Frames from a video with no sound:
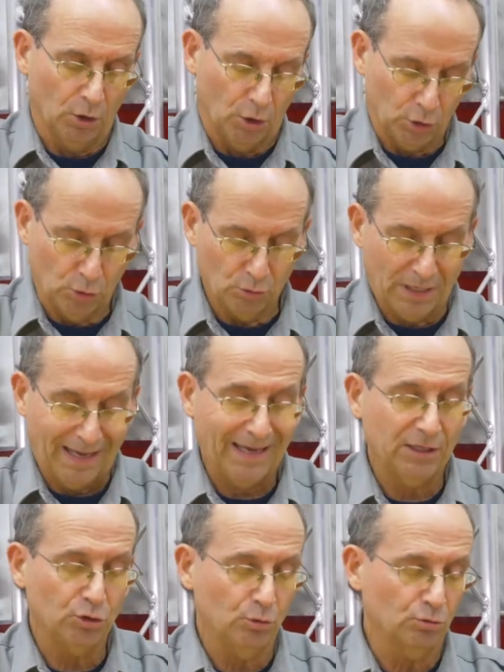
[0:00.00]
You
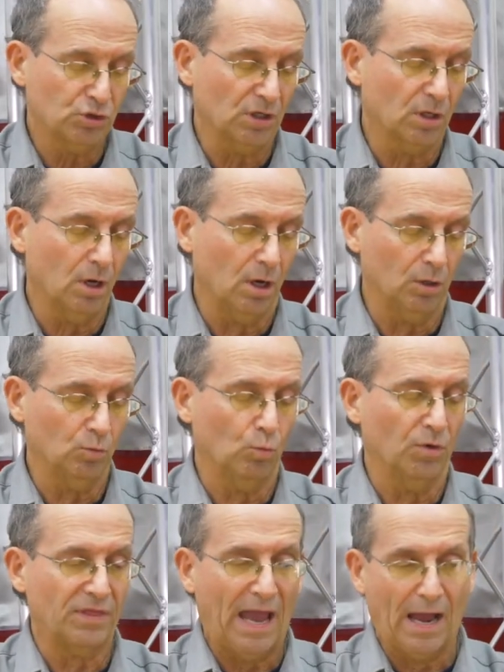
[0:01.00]
can use the gun
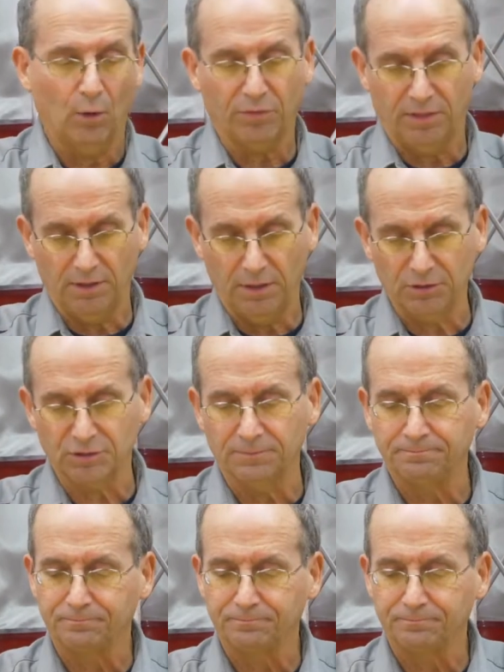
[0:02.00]
without these.